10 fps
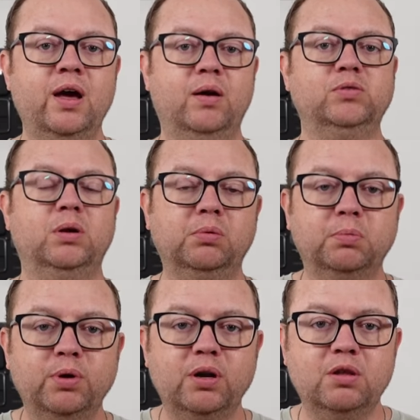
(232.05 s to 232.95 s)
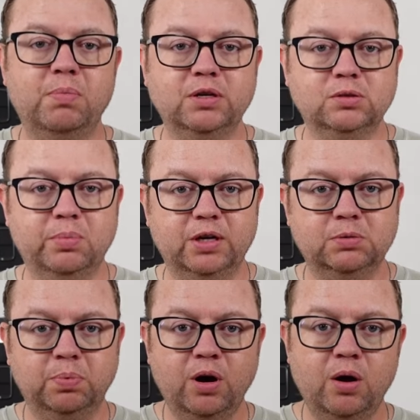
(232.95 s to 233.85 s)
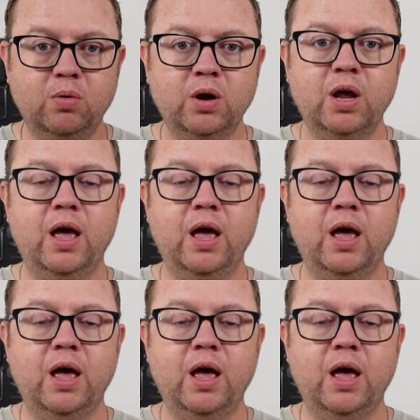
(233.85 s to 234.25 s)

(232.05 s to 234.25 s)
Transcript: I was able to put in the Pixel Buds Pro